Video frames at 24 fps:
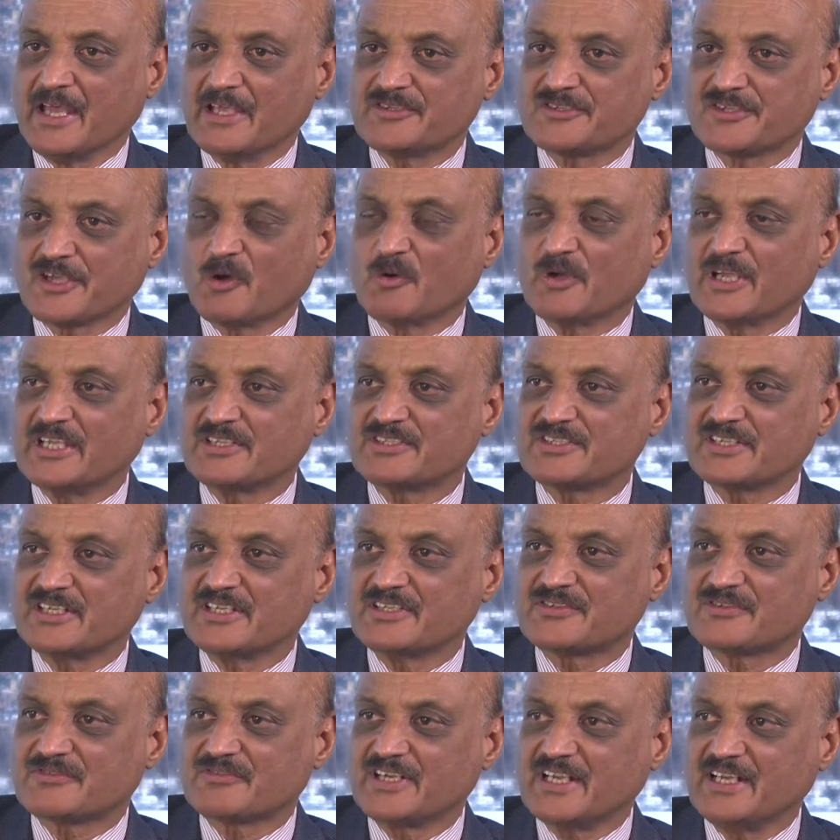So it's,
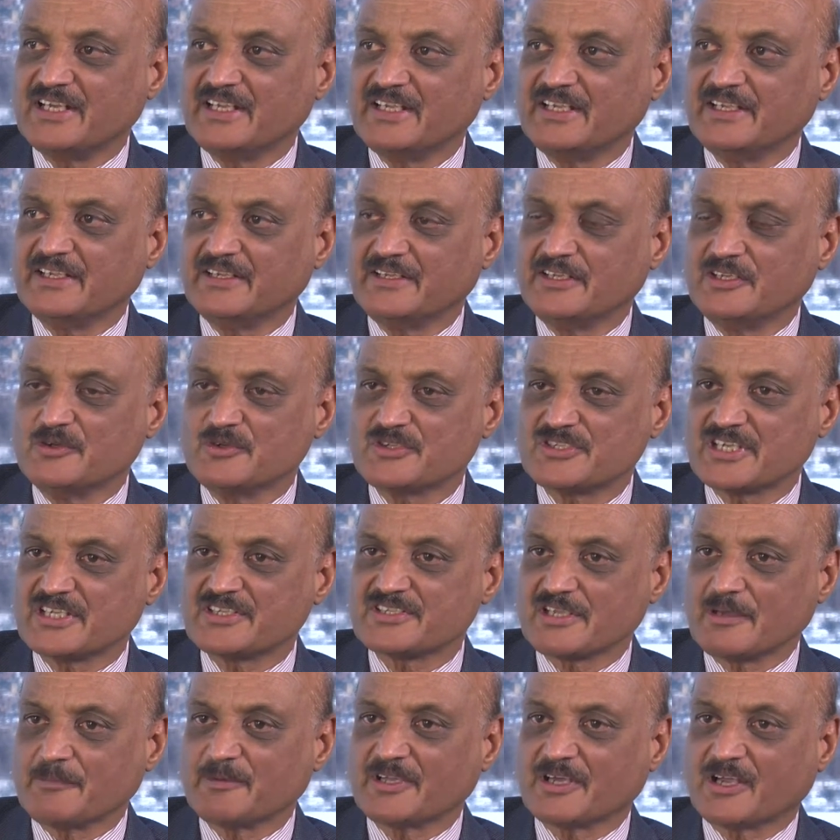it's really using
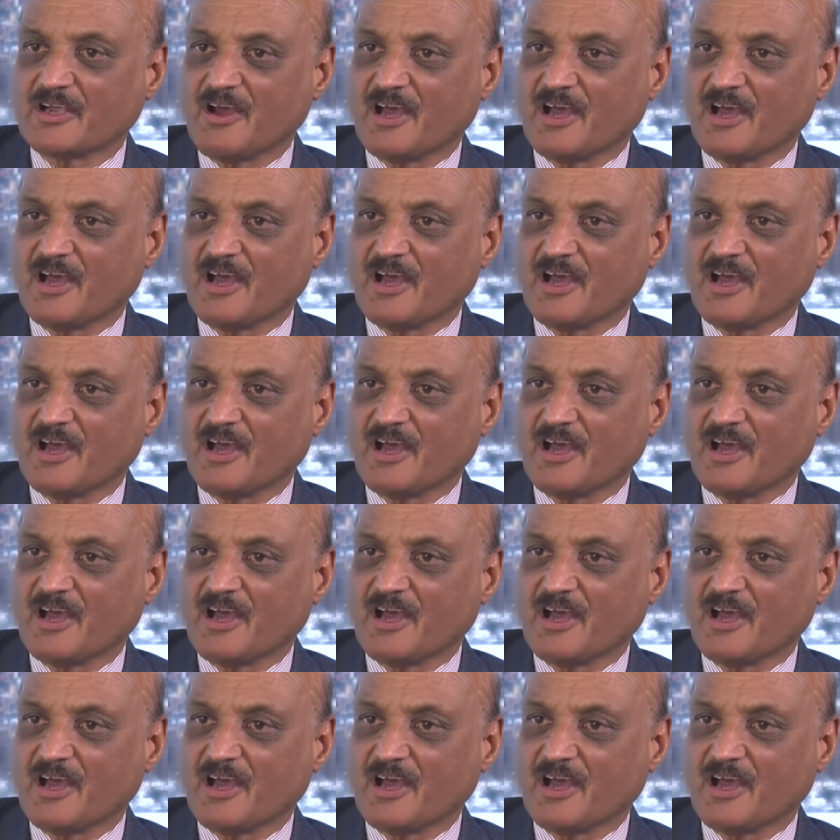some of the